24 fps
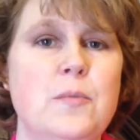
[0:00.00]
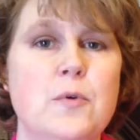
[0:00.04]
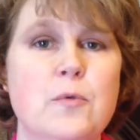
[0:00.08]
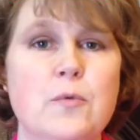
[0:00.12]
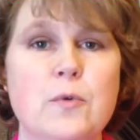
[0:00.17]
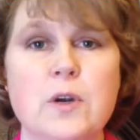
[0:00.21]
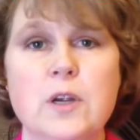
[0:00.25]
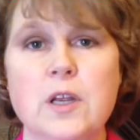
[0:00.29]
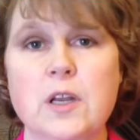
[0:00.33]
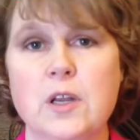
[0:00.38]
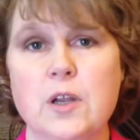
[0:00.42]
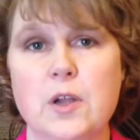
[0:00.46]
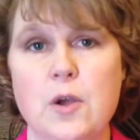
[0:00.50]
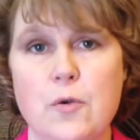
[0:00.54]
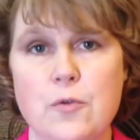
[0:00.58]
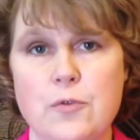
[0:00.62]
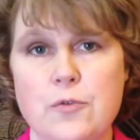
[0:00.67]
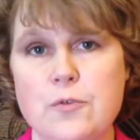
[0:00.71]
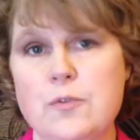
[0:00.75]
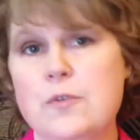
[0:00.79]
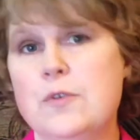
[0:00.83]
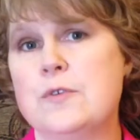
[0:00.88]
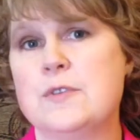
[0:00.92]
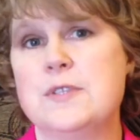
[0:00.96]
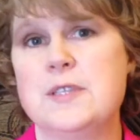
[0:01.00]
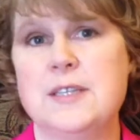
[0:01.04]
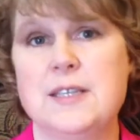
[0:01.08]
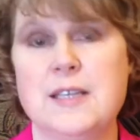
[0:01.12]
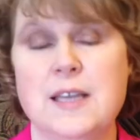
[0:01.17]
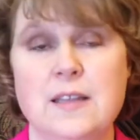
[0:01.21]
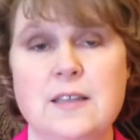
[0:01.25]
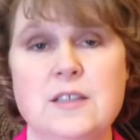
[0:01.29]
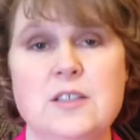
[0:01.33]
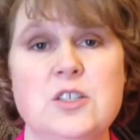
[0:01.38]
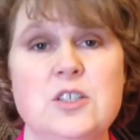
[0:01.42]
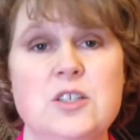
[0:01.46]
but we're going to go through those
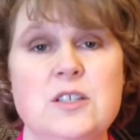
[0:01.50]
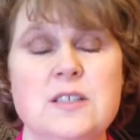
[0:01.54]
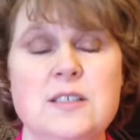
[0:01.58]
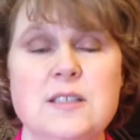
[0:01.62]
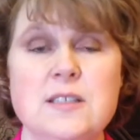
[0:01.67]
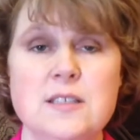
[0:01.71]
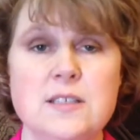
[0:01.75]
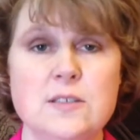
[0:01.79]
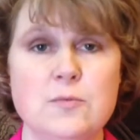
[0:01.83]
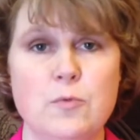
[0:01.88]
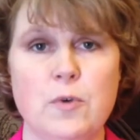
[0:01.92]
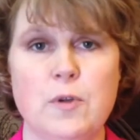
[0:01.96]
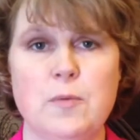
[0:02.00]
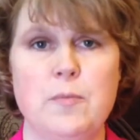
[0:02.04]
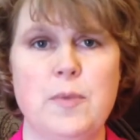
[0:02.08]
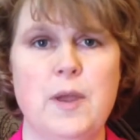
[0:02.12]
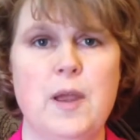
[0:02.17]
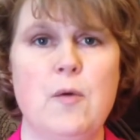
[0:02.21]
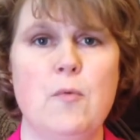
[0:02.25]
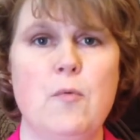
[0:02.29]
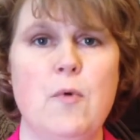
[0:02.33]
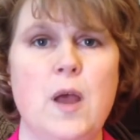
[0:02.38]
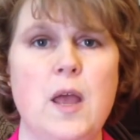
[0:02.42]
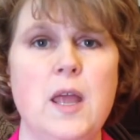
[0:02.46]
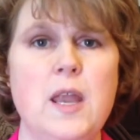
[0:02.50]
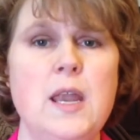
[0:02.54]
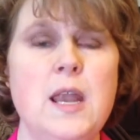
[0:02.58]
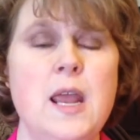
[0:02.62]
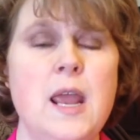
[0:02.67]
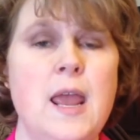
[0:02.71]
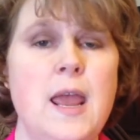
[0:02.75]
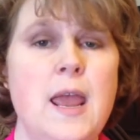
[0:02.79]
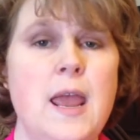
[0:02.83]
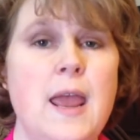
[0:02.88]
intelligences one by one.